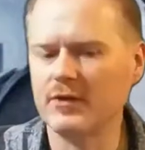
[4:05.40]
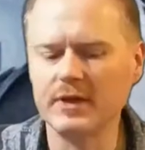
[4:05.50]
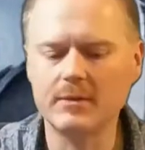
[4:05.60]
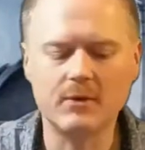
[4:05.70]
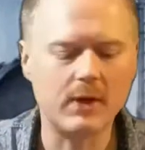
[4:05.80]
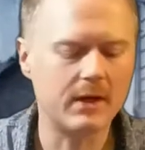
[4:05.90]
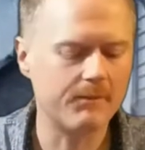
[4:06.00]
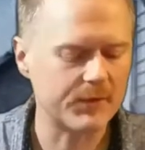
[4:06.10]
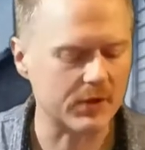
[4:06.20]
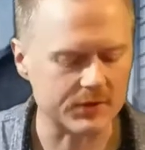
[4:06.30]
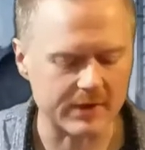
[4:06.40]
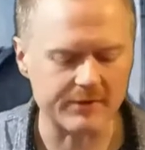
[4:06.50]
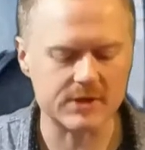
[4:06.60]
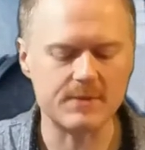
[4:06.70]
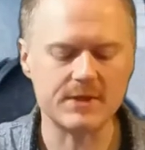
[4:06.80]
for a little bit while. You also have
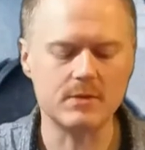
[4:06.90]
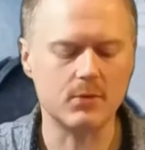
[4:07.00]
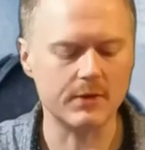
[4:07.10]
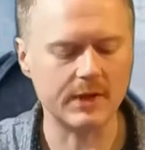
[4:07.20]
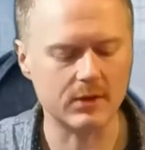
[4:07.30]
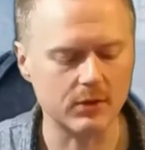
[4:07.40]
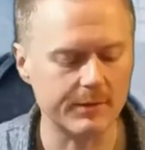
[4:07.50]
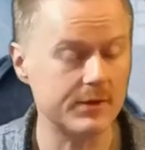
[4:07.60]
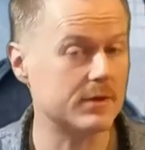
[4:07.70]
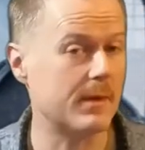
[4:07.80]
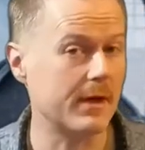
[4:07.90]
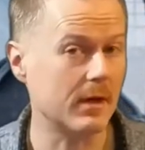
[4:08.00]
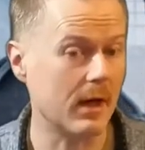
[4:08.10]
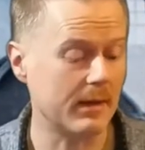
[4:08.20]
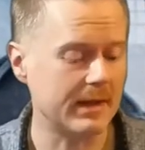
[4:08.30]
your special board that can only be used by
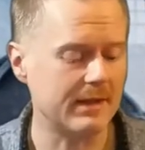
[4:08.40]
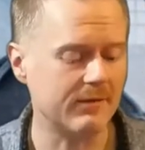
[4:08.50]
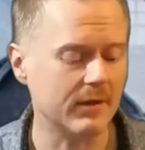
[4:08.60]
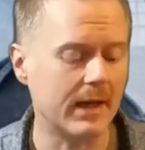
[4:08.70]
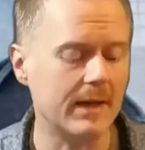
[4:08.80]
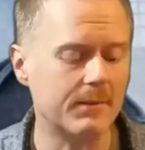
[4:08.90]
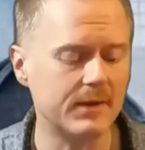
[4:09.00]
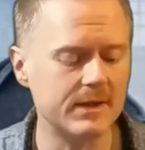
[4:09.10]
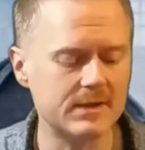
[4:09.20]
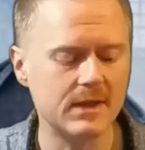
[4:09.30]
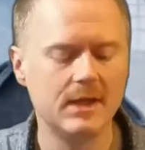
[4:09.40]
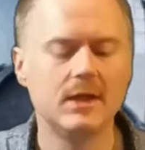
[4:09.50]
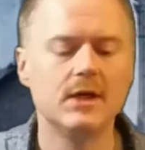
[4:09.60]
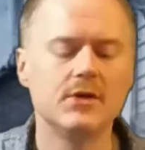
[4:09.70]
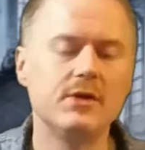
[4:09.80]
your evil high priest.
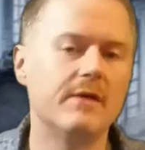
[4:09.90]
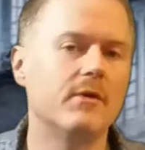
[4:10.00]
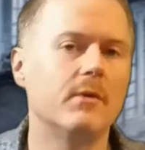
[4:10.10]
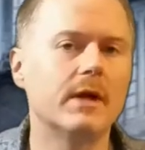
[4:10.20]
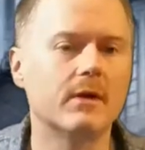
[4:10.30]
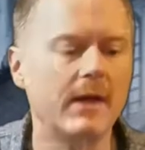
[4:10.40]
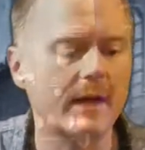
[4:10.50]
You have your regular